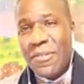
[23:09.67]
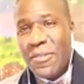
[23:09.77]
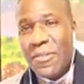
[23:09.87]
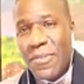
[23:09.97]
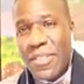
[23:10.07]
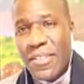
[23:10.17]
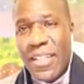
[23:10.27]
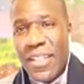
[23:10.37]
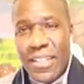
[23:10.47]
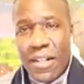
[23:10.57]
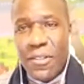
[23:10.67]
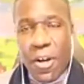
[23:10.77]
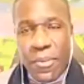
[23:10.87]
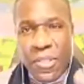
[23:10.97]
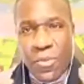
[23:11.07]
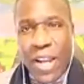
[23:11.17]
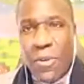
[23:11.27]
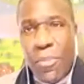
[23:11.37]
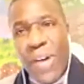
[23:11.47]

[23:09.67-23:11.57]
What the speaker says: Teresa and Dr. Carpenter, is right on point.